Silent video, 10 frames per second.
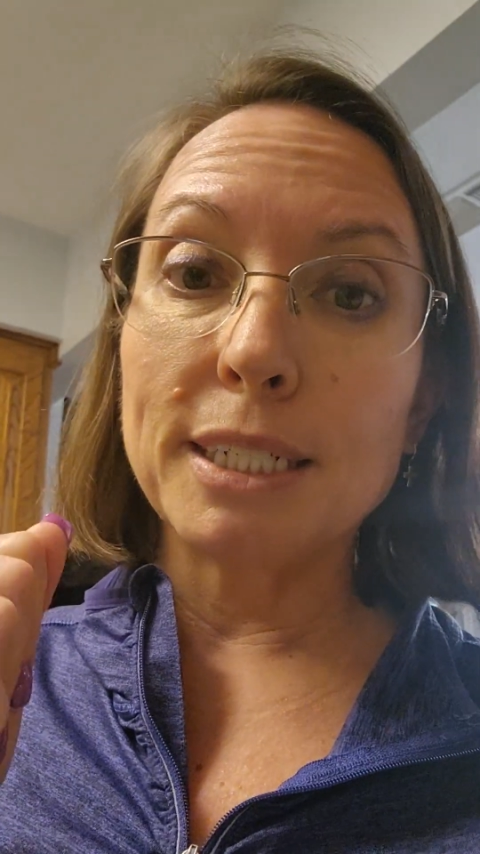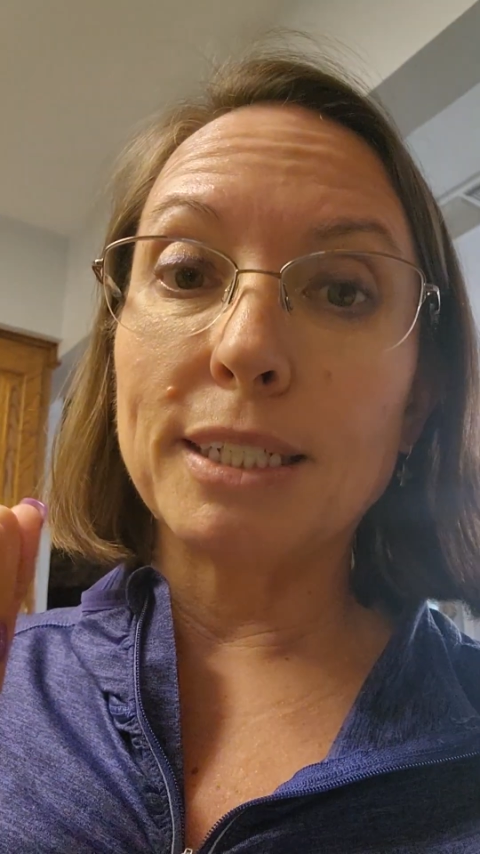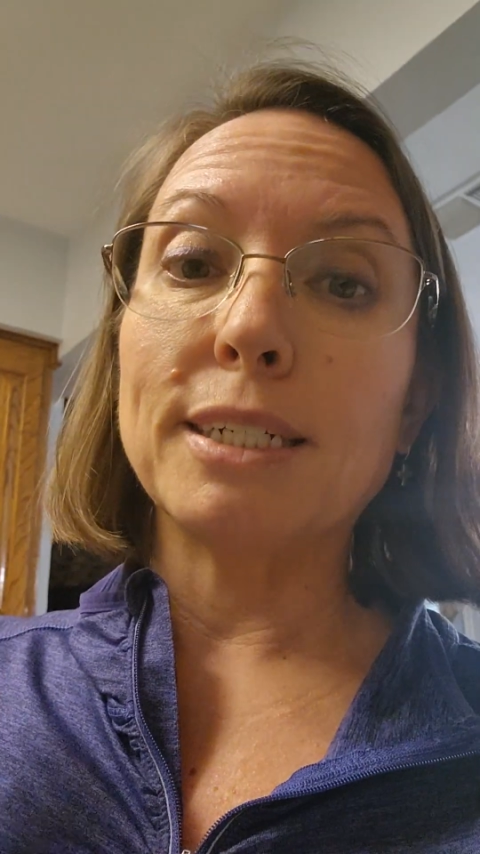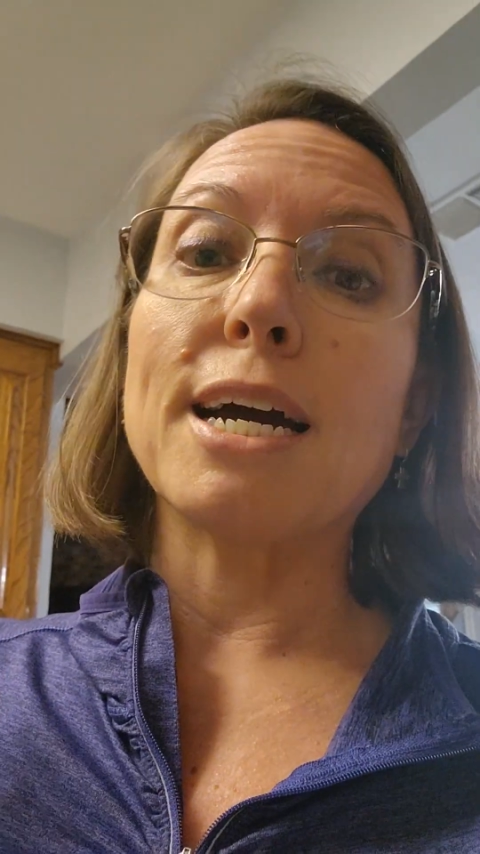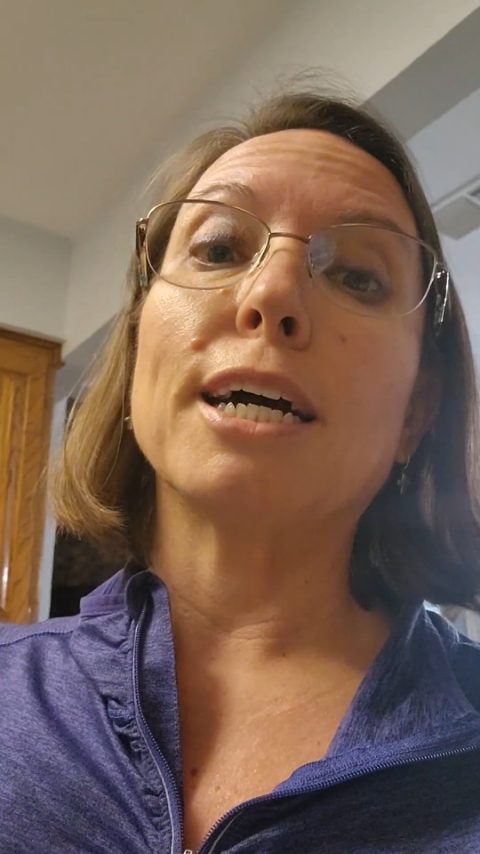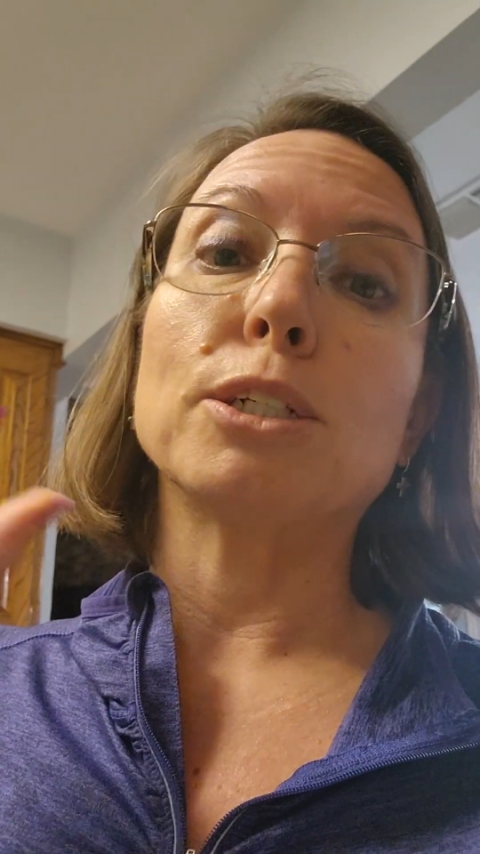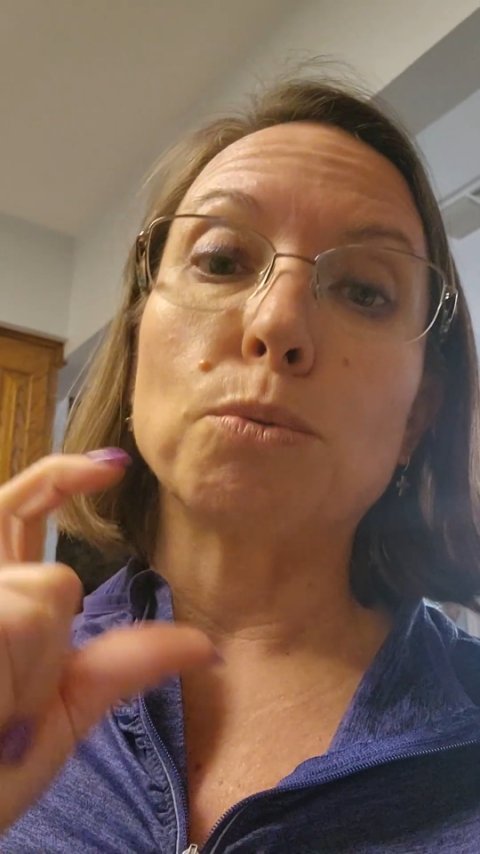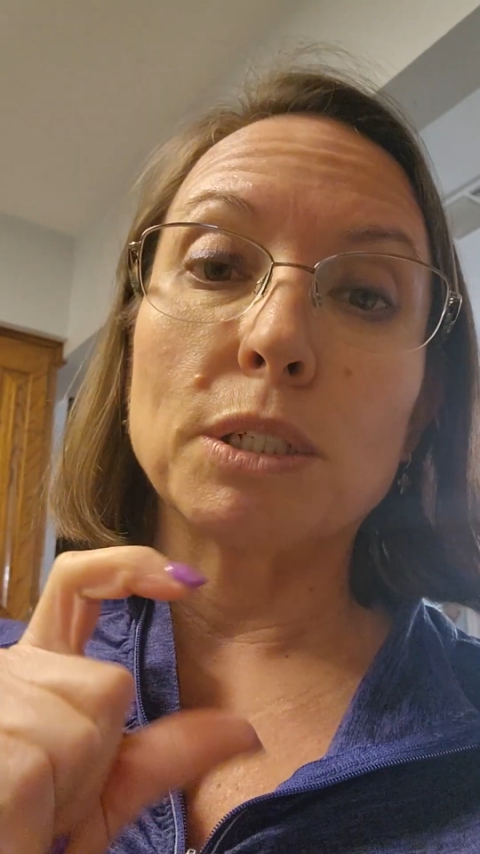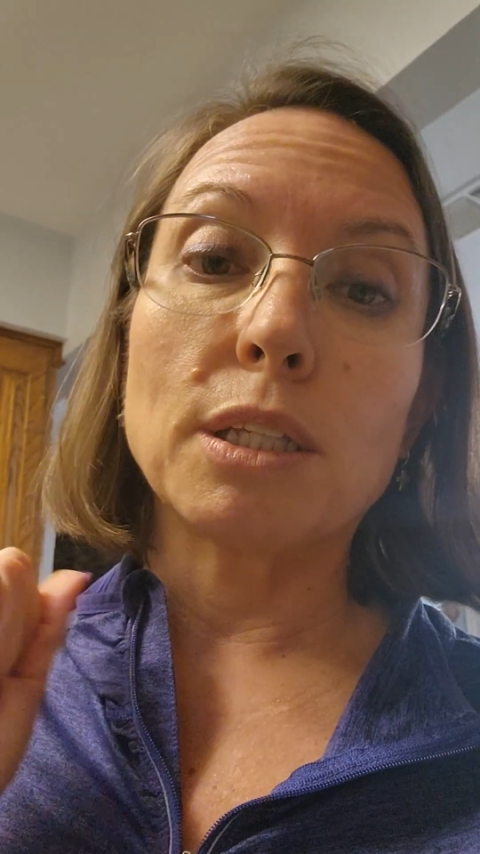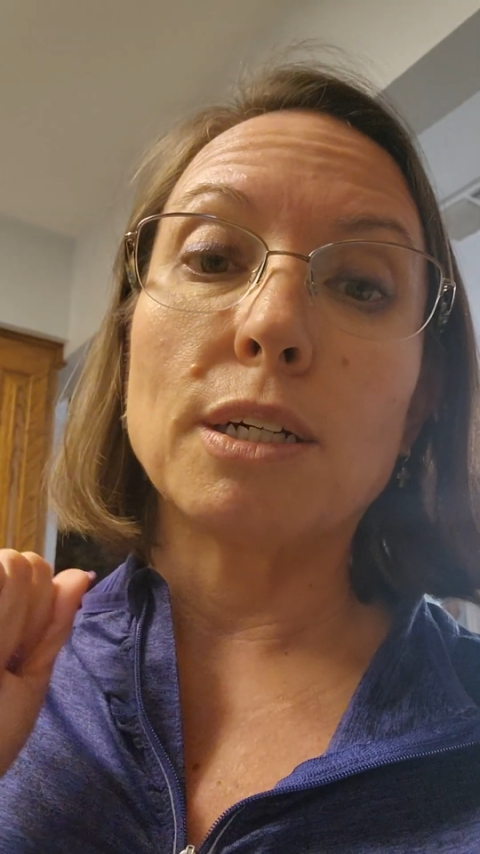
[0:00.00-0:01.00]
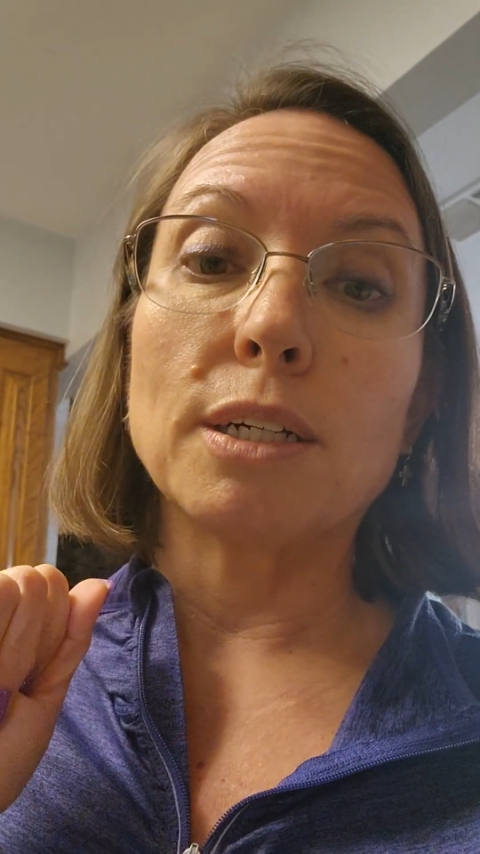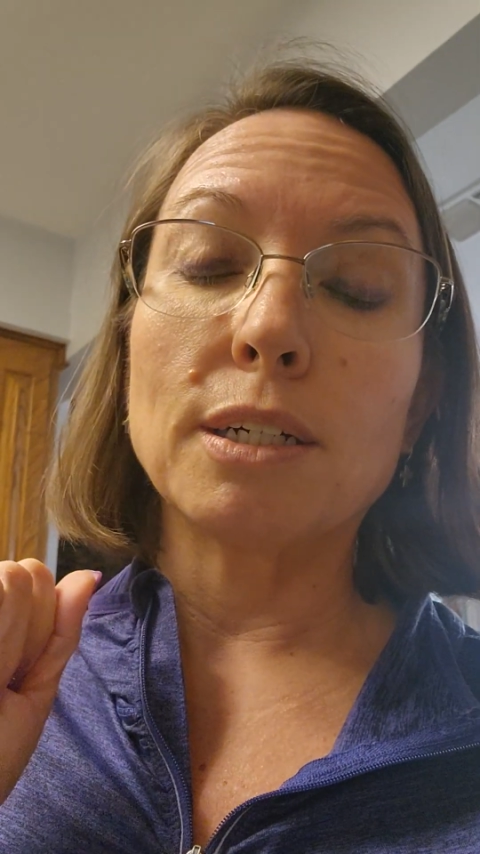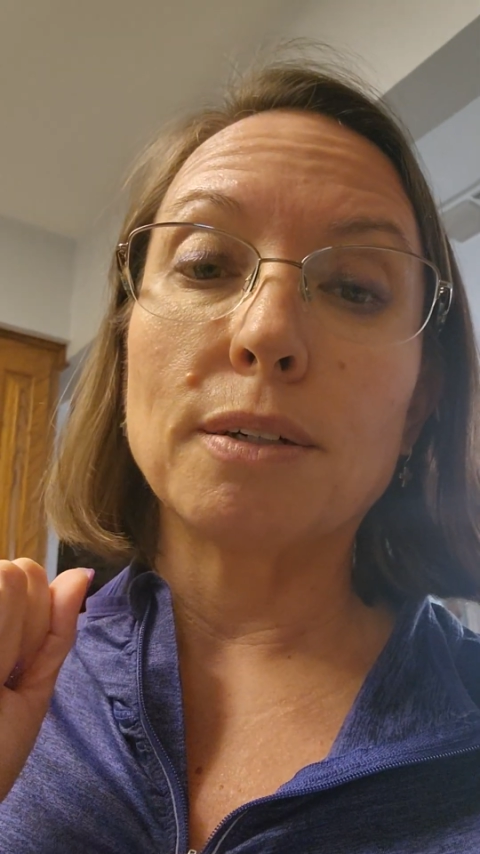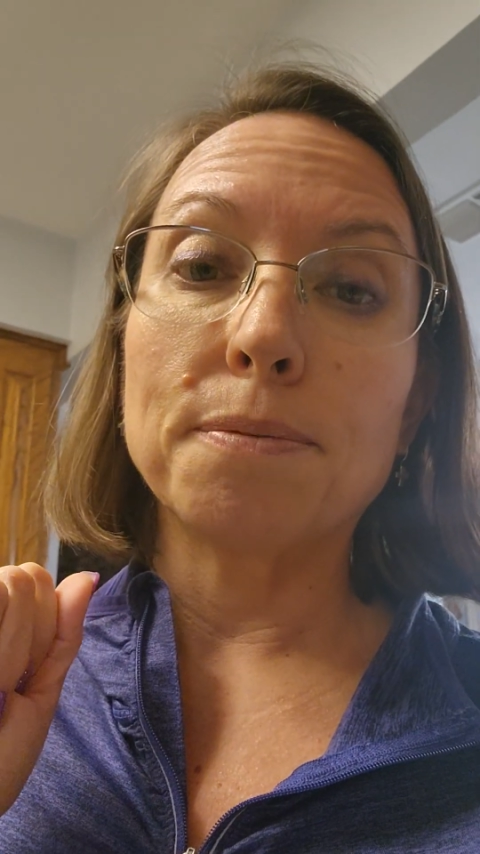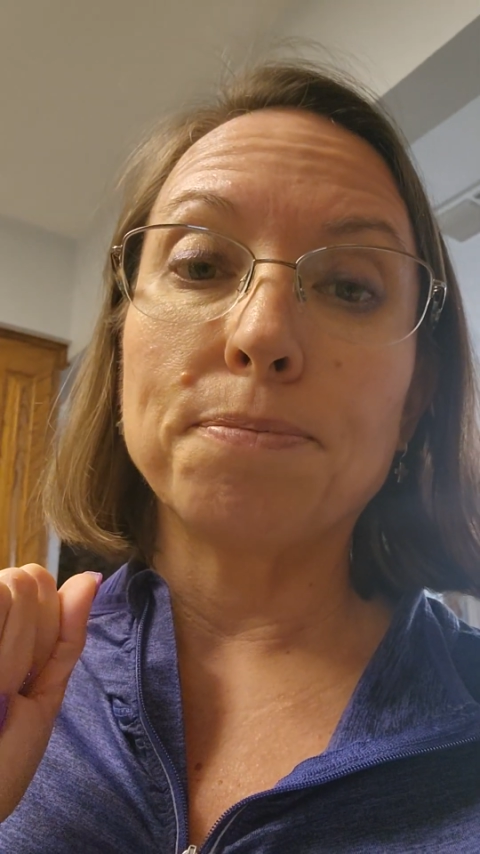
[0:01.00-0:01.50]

in the dash with the